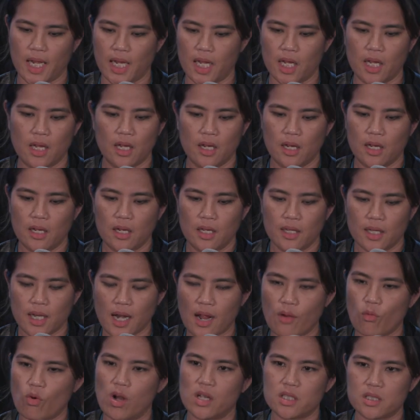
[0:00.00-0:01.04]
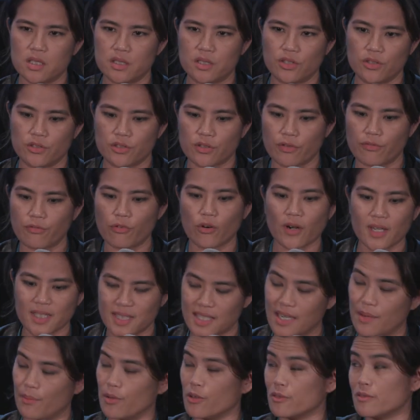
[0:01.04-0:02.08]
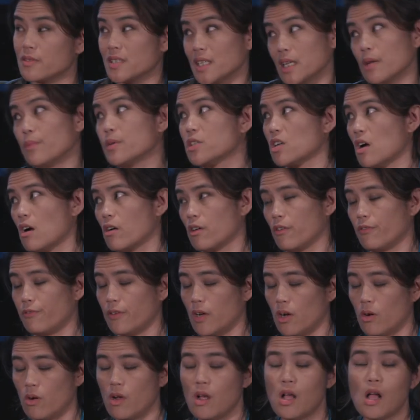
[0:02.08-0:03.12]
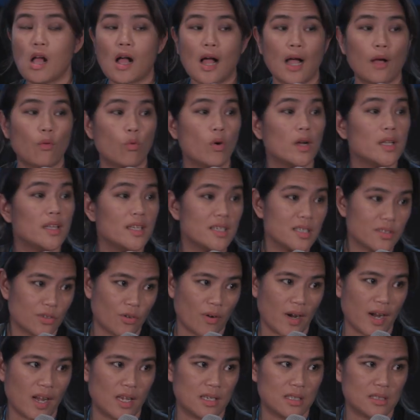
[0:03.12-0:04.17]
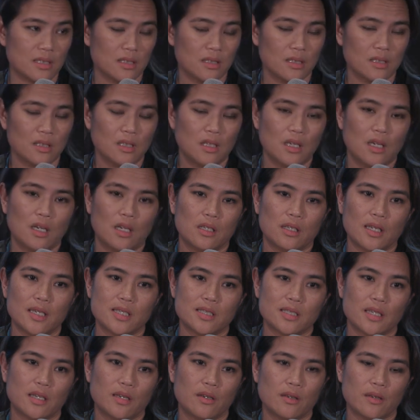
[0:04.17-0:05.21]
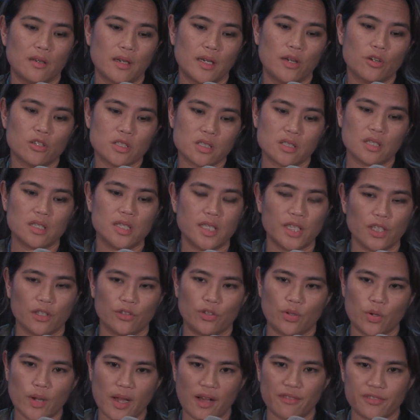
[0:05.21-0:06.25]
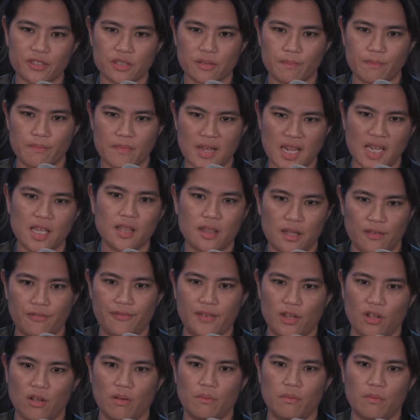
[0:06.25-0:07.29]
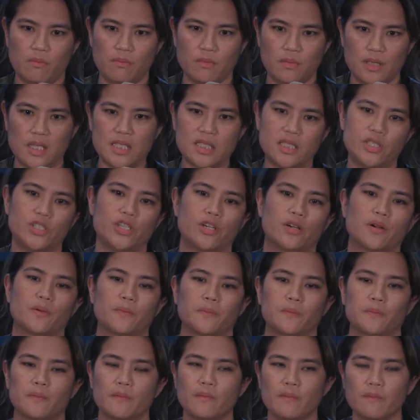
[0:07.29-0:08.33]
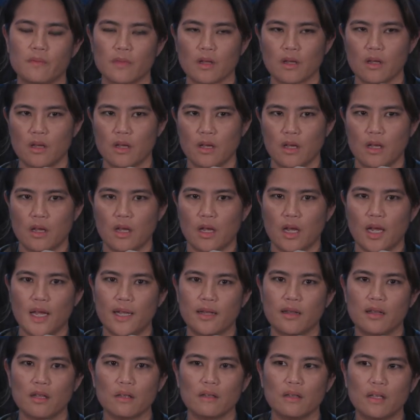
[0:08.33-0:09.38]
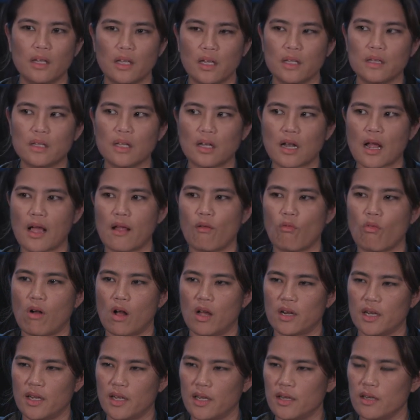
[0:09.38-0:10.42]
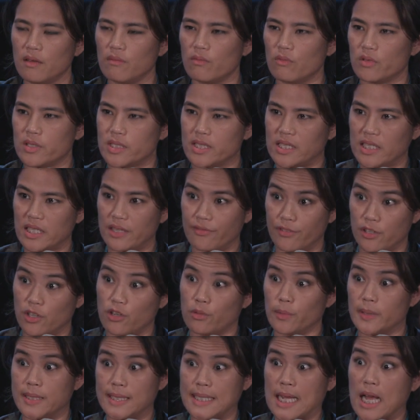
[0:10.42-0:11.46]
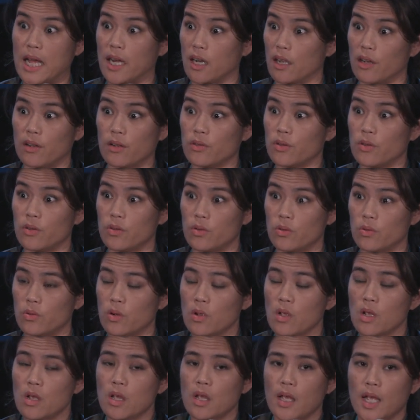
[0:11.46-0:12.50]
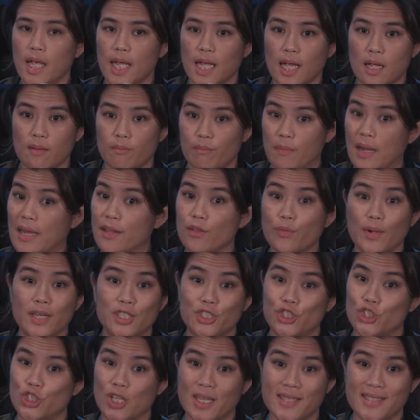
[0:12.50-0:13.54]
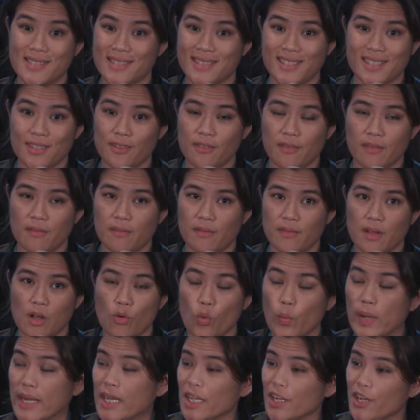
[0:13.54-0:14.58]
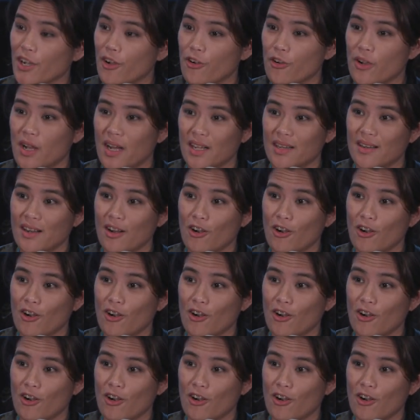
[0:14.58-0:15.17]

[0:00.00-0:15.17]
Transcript: way that I wanted to. So, for example, Cinematografo. I won this grant they said, here's the deal, you have to make the film this year. And the lead that I wanted was Eva Noblezada, who, by the way, just a week ago